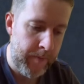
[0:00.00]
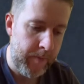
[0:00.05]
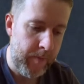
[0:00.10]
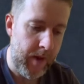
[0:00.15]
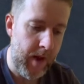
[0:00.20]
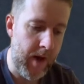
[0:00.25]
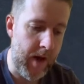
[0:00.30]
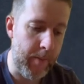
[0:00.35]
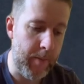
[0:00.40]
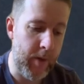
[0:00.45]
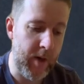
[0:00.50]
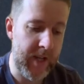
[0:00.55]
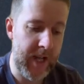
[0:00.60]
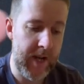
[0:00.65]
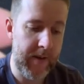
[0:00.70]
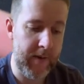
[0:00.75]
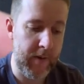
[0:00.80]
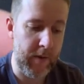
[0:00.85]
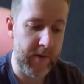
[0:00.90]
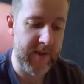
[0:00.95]
But again,
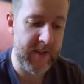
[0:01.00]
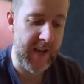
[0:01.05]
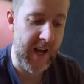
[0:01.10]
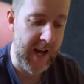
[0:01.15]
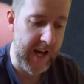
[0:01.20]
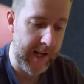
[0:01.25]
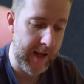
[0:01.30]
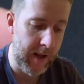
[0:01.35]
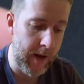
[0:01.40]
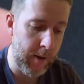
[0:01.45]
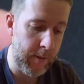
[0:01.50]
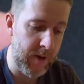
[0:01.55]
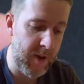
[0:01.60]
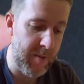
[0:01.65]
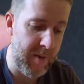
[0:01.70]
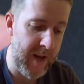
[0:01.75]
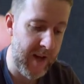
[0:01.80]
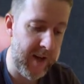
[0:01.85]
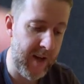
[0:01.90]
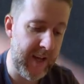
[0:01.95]
if you side load them
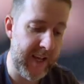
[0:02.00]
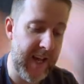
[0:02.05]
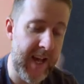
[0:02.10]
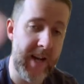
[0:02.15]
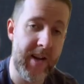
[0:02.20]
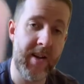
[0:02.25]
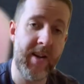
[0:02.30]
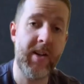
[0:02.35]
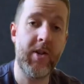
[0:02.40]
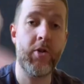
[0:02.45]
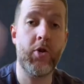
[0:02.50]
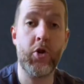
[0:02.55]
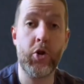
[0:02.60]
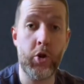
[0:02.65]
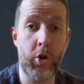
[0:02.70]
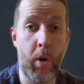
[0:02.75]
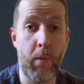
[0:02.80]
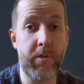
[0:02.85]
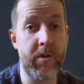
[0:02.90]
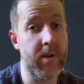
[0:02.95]
in, again, just
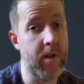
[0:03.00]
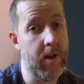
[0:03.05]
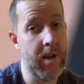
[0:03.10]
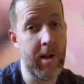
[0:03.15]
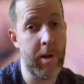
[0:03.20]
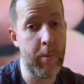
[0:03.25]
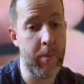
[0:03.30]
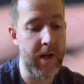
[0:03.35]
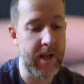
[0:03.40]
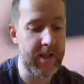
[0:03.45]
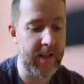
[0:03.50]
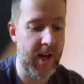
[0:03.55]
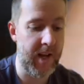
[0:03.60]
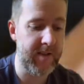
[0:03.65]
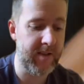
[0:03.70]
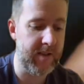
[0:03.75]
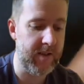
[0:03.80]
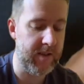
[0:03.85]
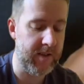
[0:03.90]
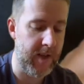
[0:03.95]
stops a little bit of
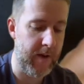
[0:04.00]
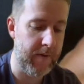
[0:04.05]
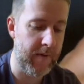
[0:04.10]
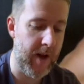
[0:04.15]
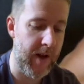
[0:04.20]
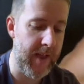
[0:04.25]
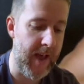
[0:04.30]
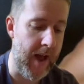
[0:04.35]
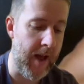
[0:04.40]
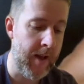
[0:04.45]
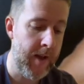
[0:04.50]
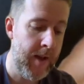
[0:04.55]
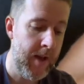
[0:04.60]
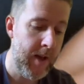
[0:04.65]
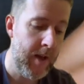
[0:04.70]
dust and stuff like that.